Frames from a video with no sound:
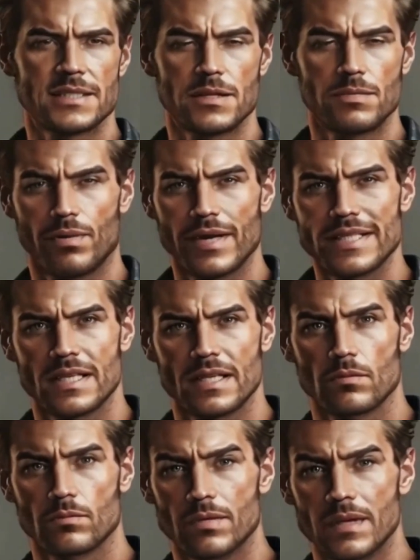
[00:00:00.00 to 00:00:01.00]
is embracing
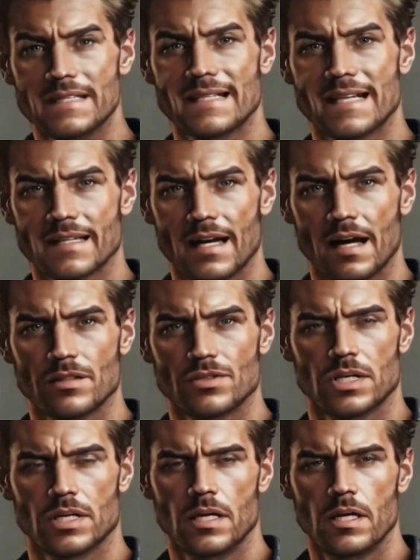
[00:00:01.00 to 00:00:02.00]
green
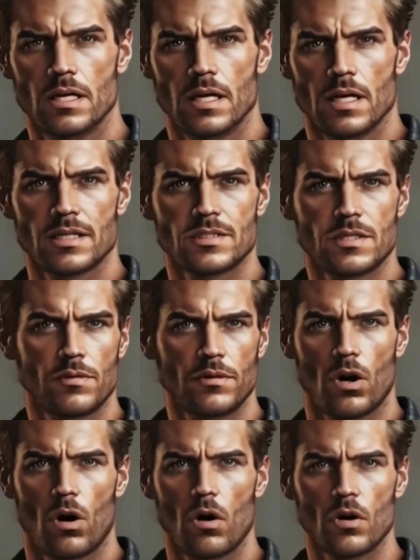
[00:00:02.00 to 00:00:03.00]
technology,
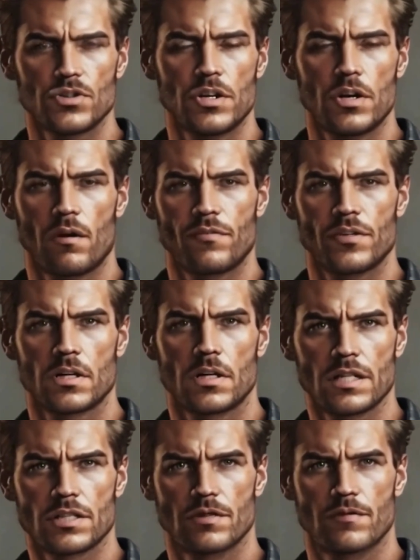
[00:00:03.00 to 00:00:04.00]
considering auctioning off their
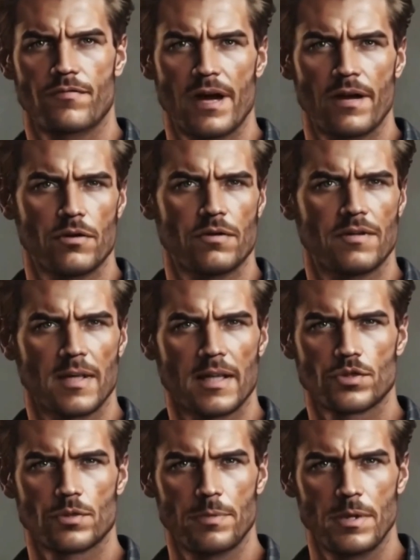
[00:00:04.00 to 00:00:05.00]
collection in favor of an electric